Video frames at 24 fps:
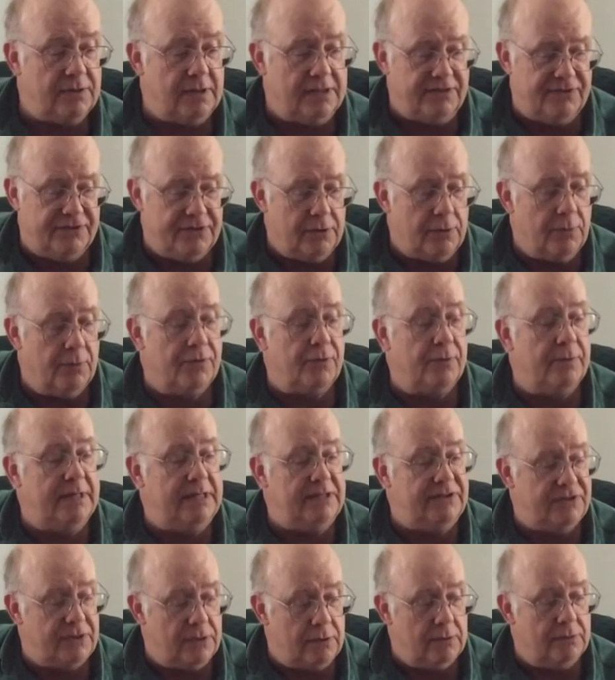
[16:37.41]
that's 0-3,
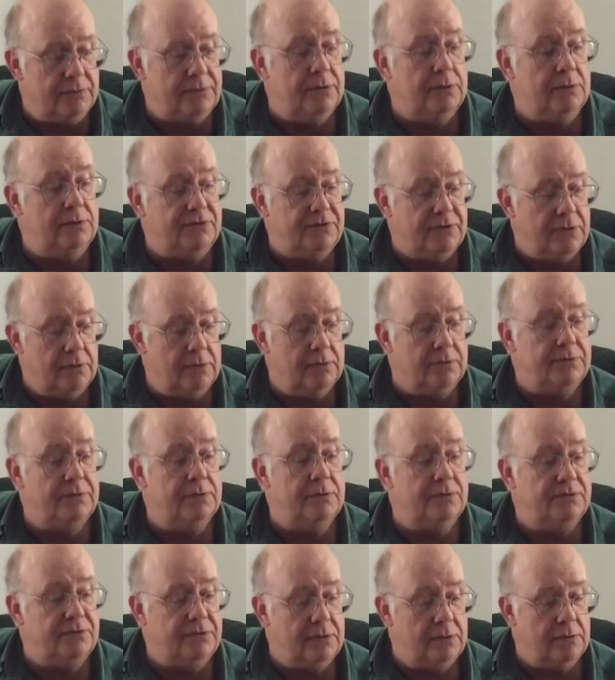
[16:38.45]
0-2, 0-2,
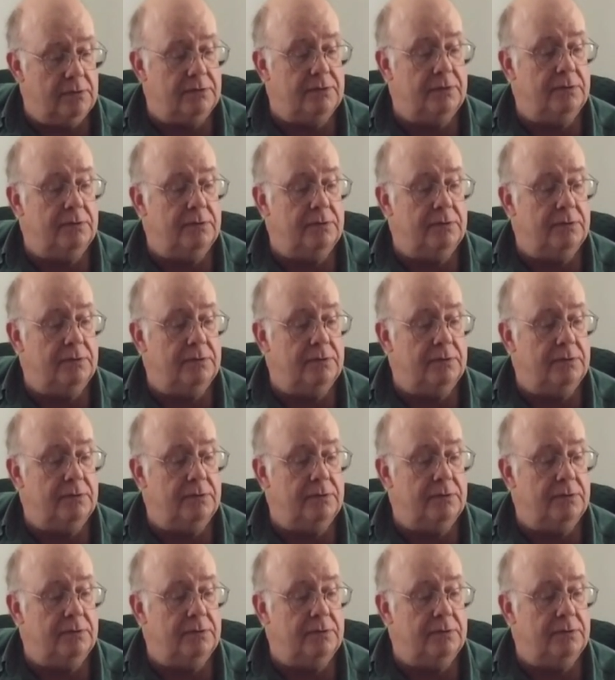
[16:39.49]
0-2,